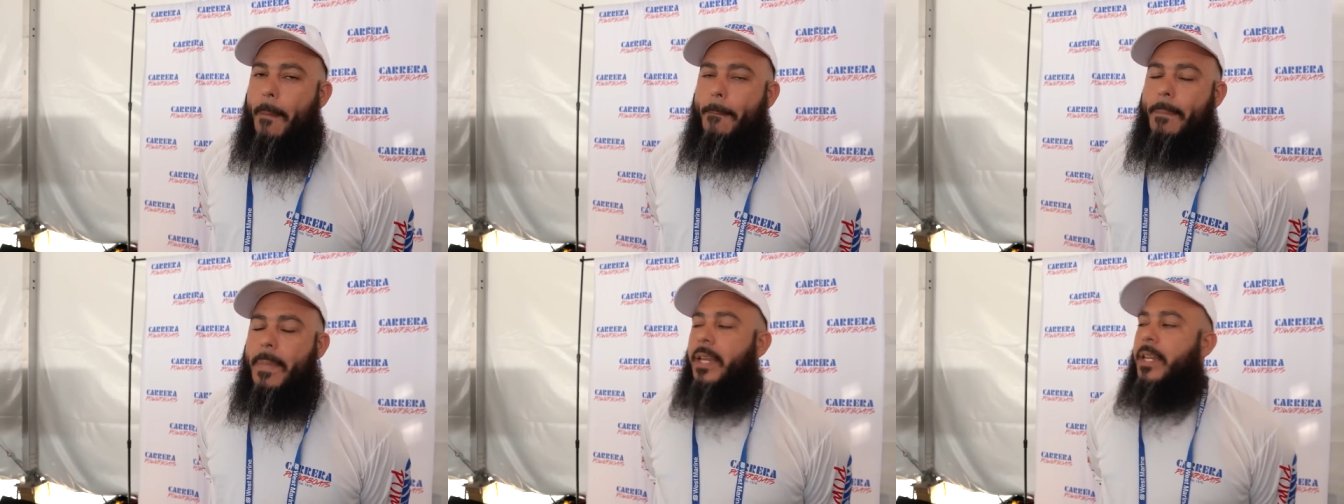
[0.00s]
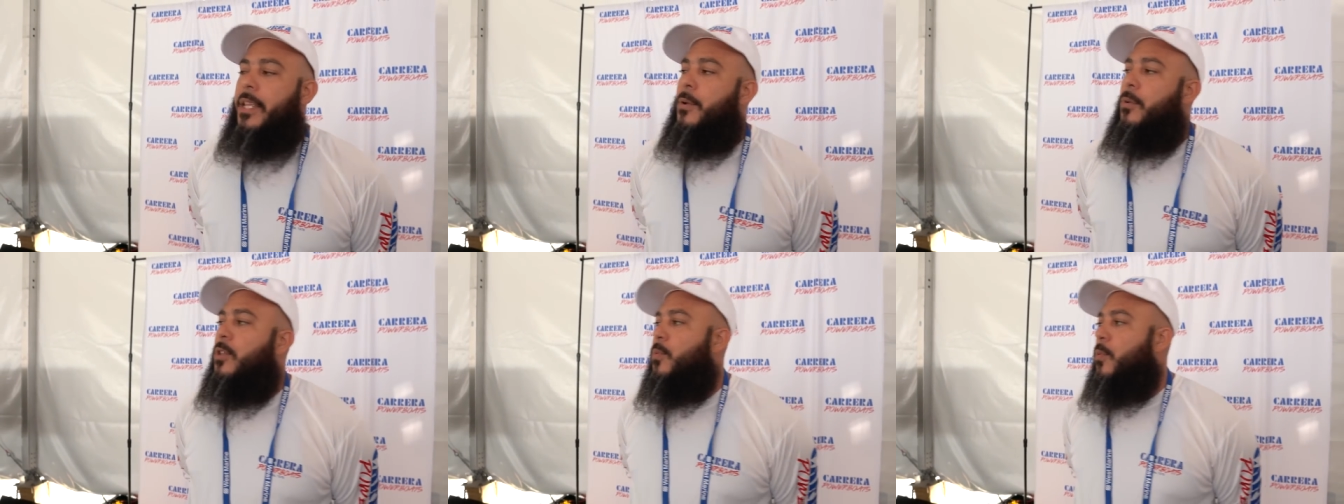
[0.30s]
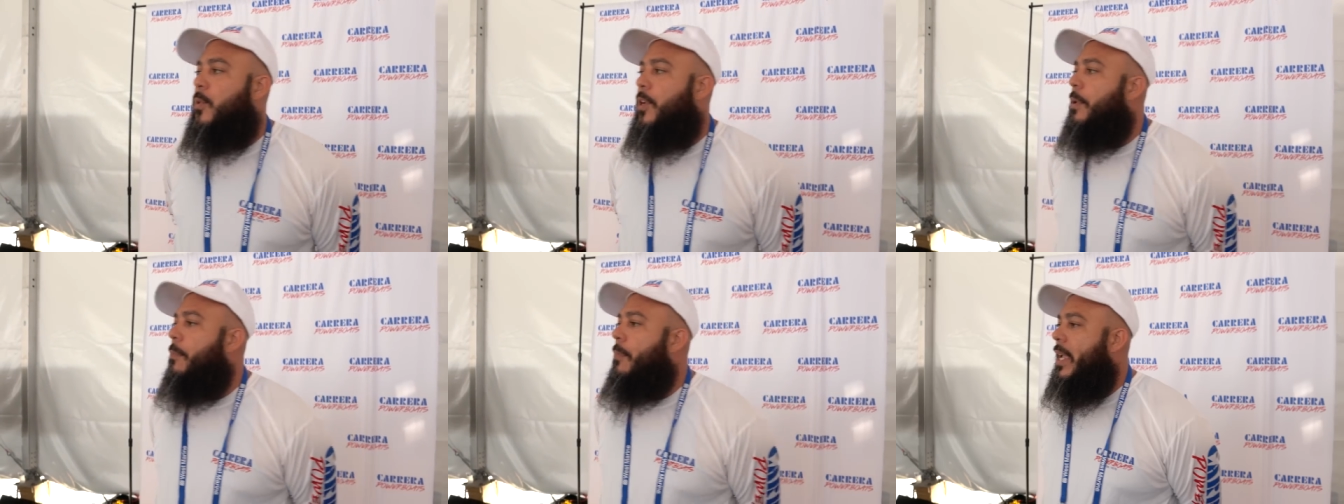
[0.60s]
and he was
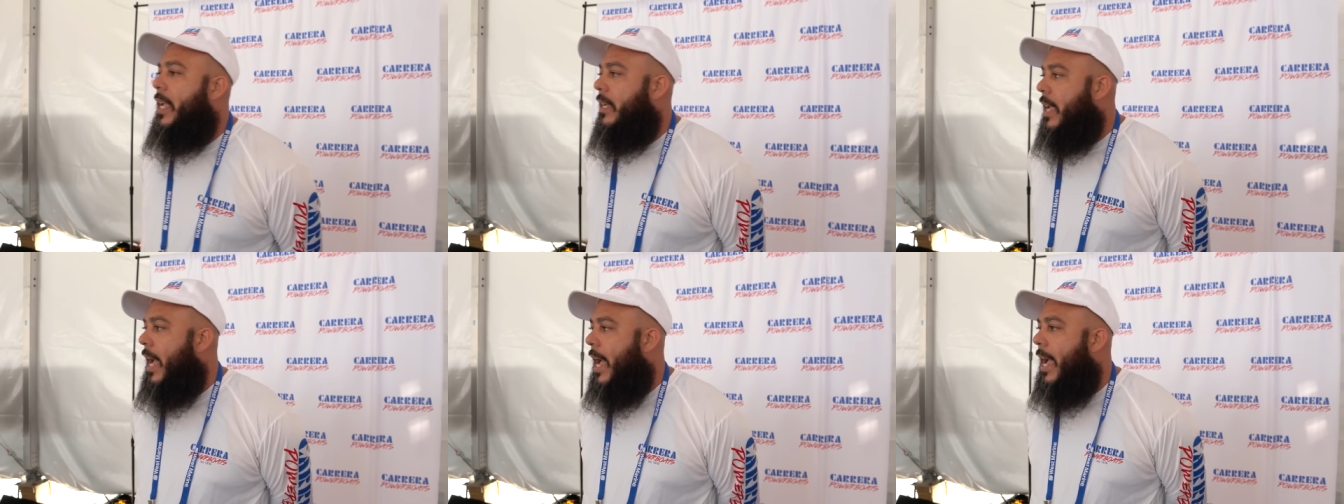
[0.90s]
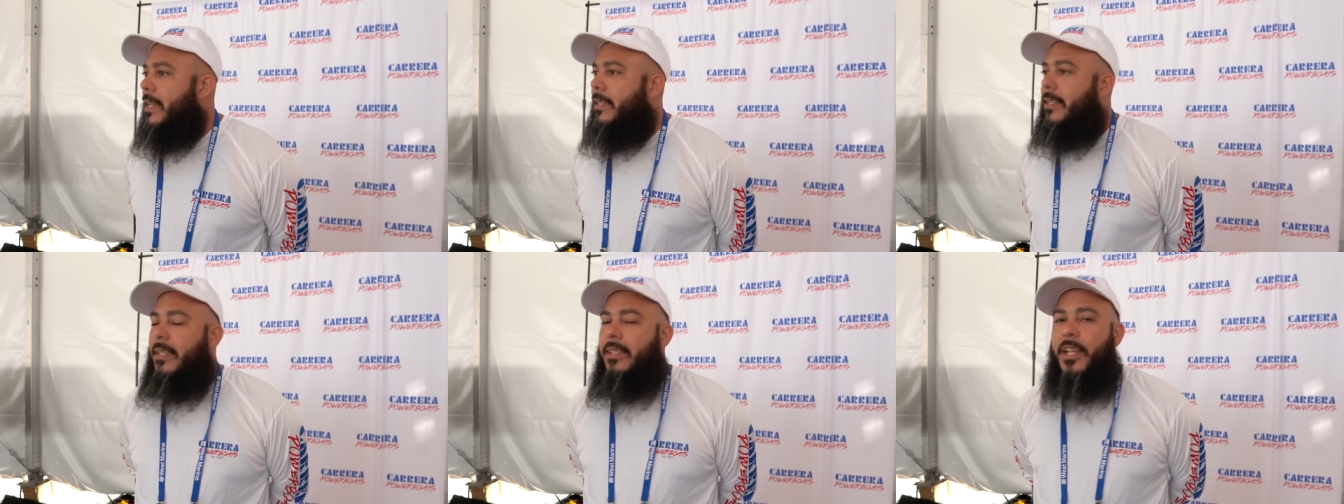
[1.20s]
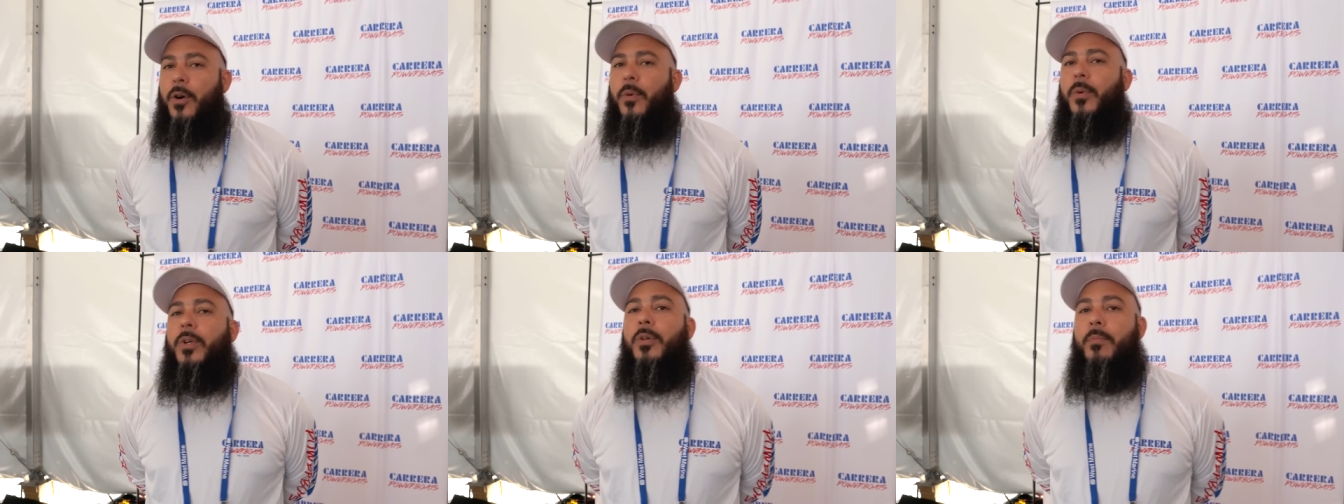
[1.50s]
one of the main guys that
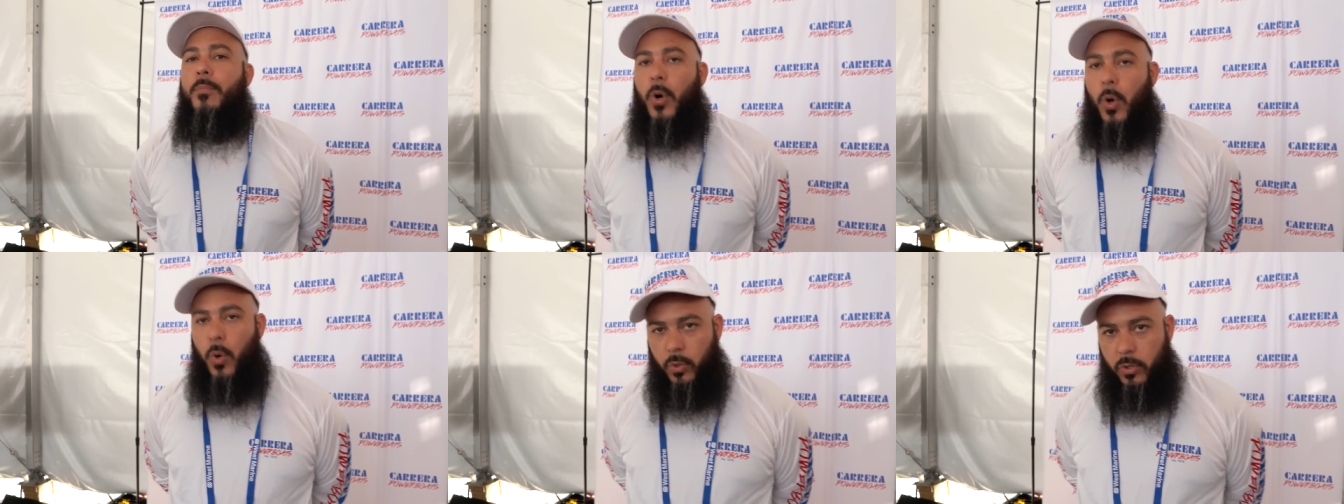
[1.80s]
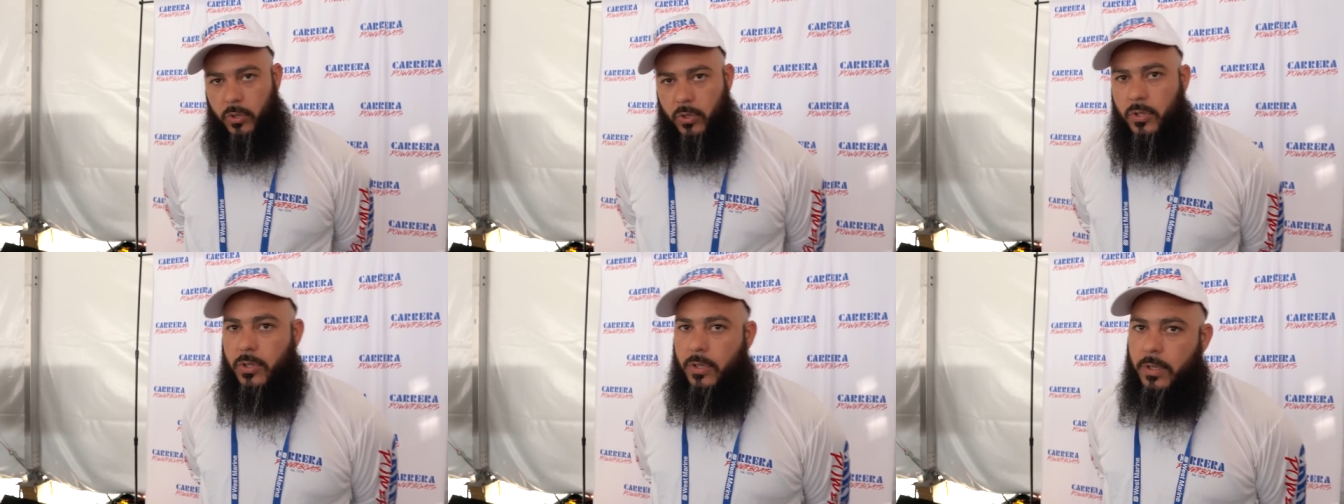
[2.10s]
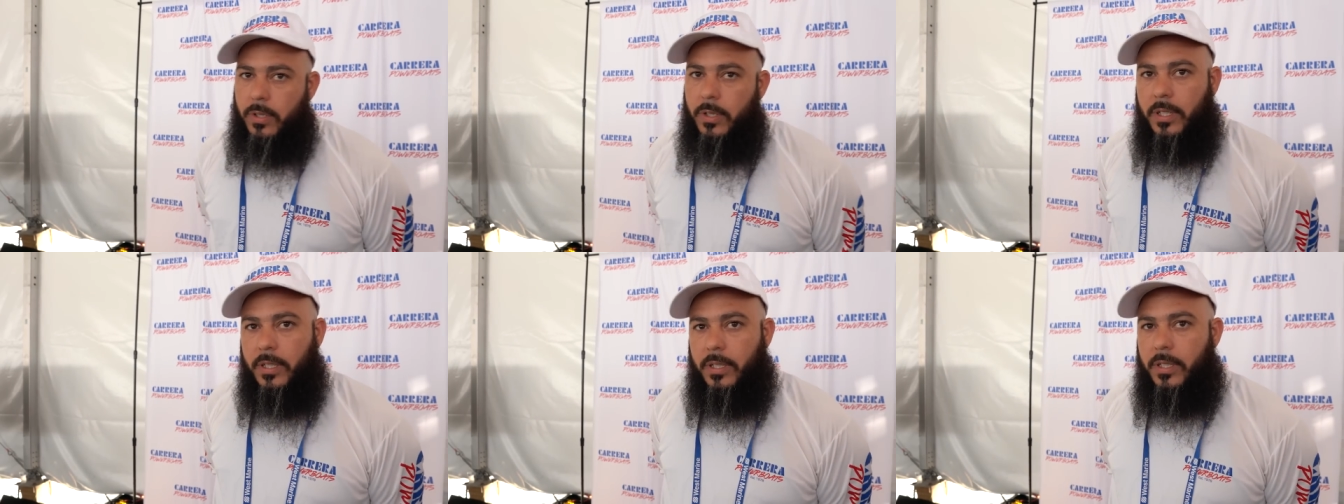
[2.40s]
dealt with the molds.
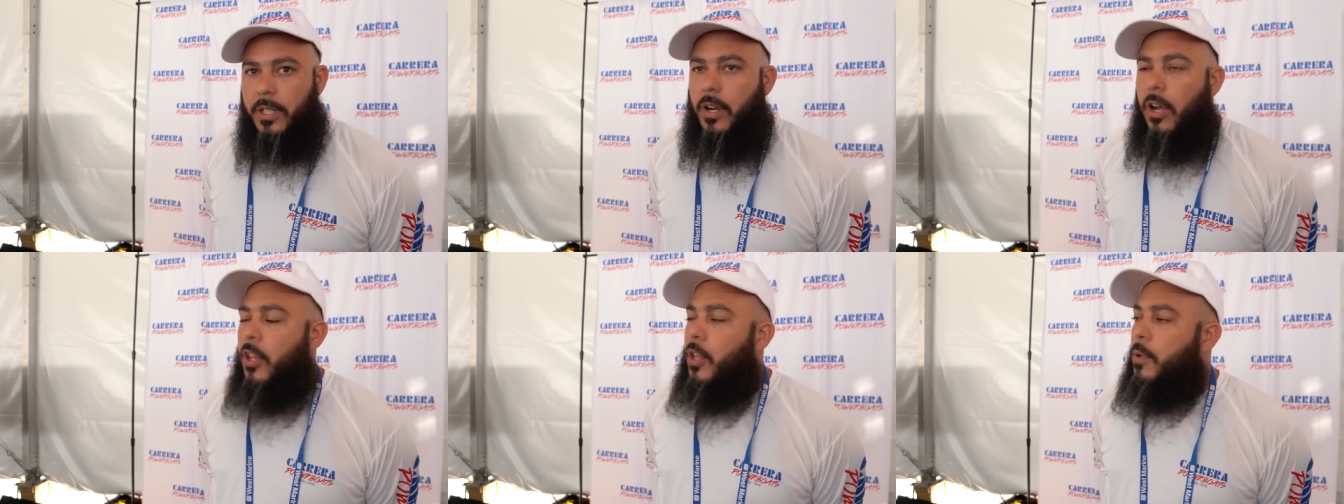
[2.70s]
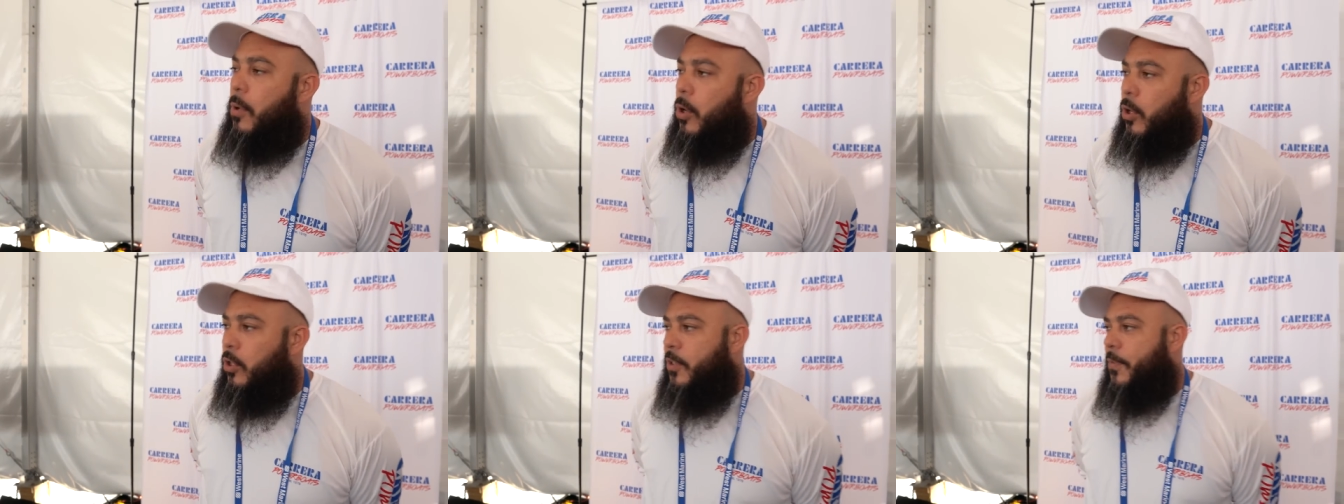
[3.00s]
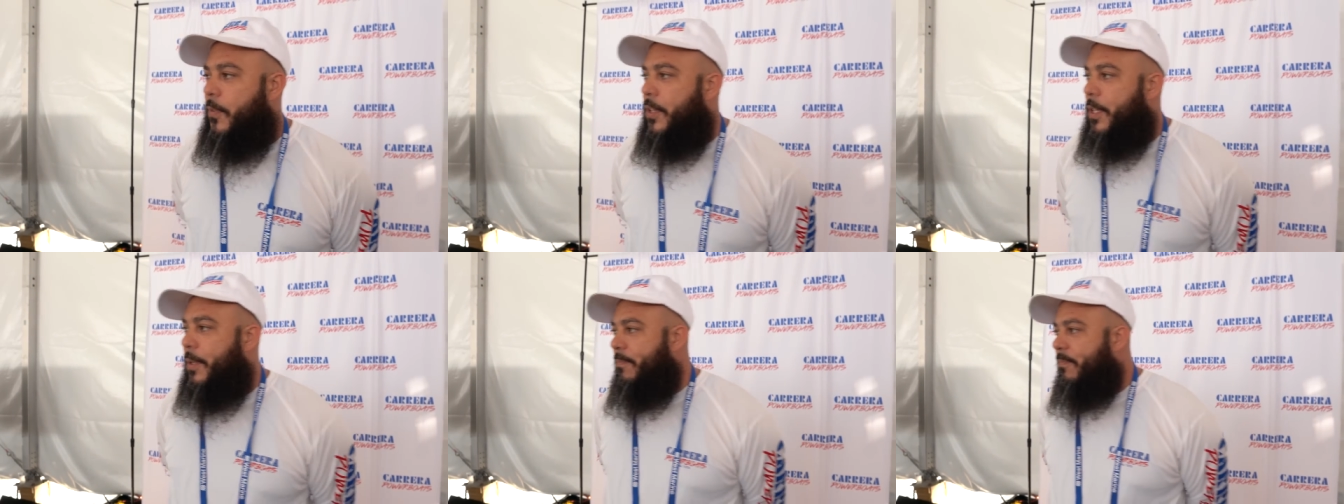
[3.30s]
Did all the molds
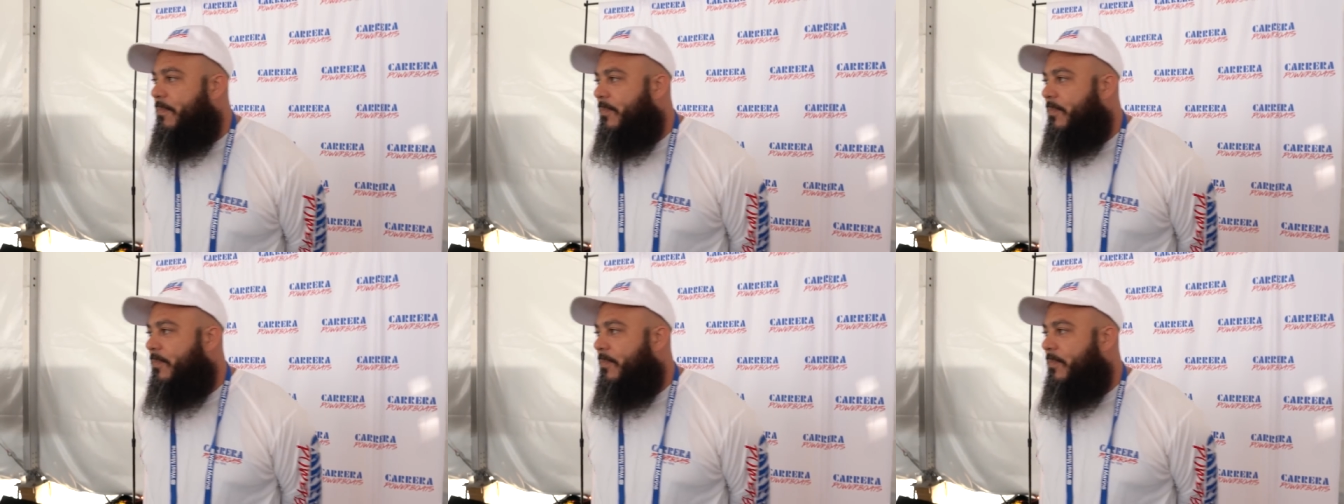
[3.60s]
for them.